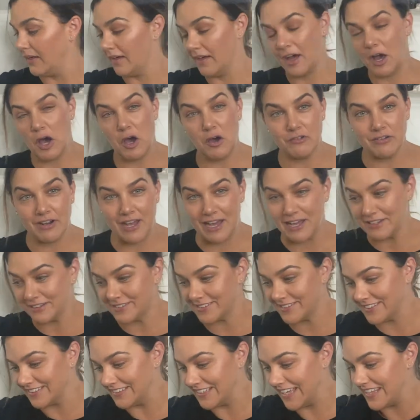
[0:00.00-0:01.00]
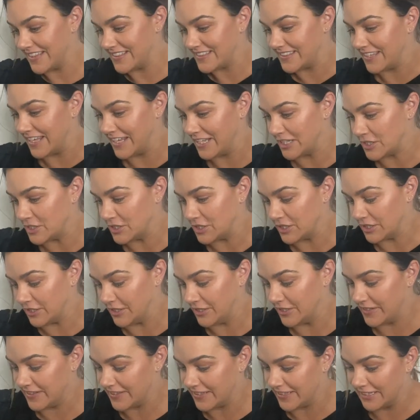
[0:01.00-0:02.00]
All right, let's get to
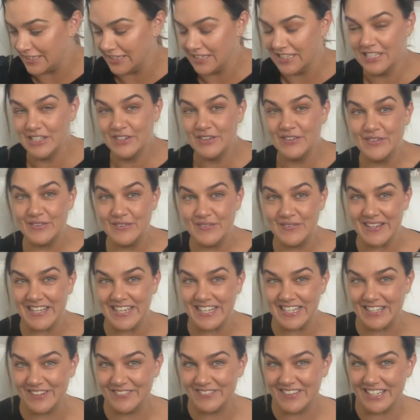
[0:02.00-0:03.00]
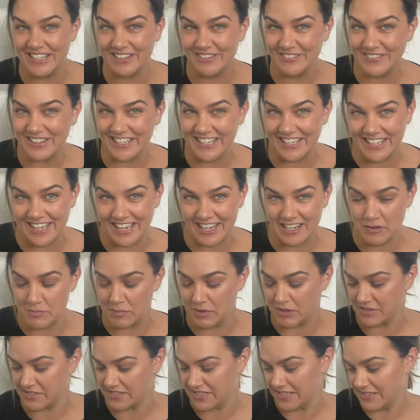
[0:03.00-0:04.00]
the Louis
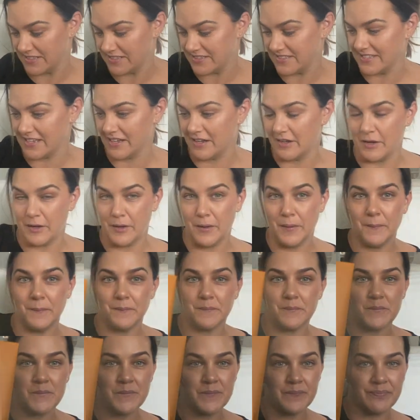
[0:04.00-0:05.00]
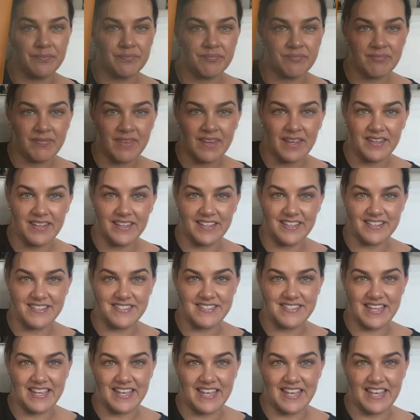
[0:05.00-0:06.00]
unboxing. So you can
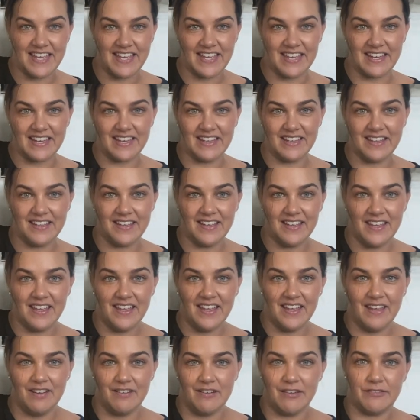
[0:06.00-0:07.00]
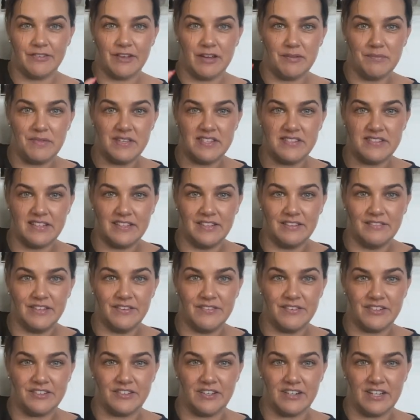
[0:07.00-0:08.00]
see here, I've got Mr. Louis
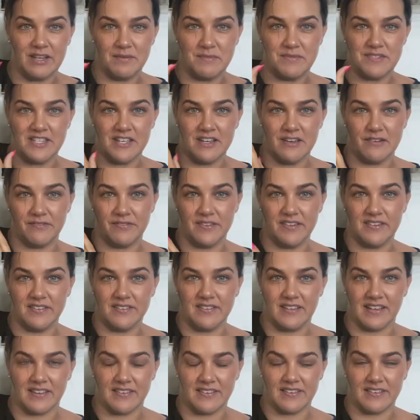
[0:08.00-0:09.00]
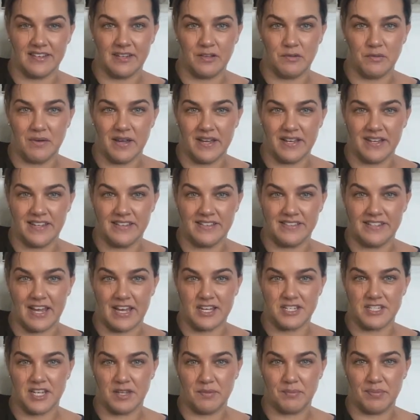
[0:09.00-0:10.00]
Vuitton himself. This is actually quite a
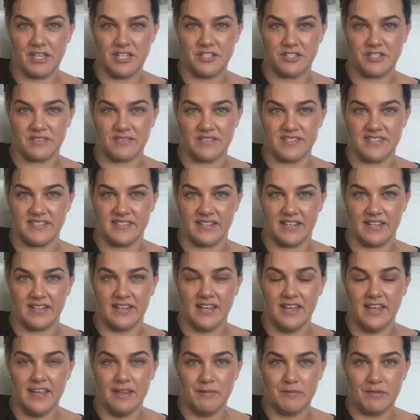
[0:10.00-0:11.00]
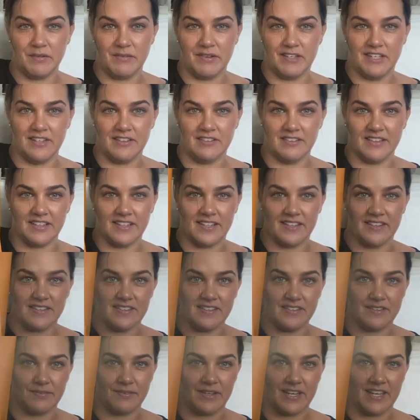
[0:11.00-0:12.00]
dashing picture, isn't it? But when you look at it
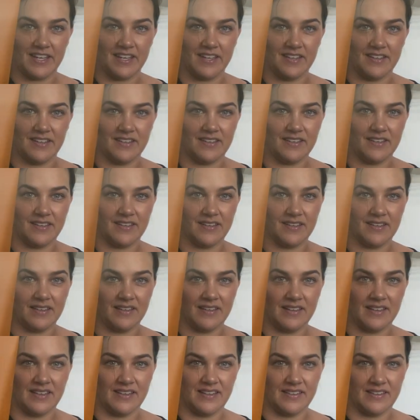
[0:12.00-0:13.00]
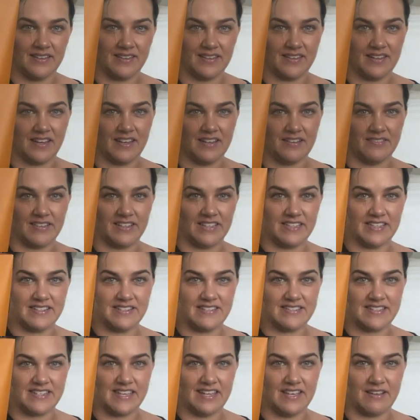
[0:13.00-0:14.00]
this way, you can't really
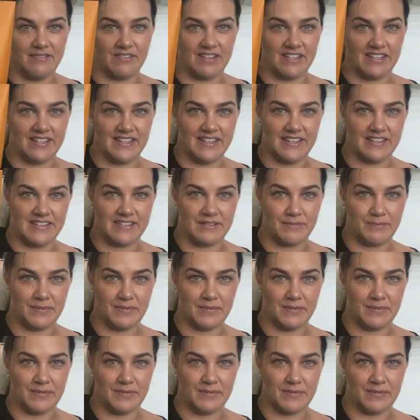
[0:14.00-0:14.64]
see what it is.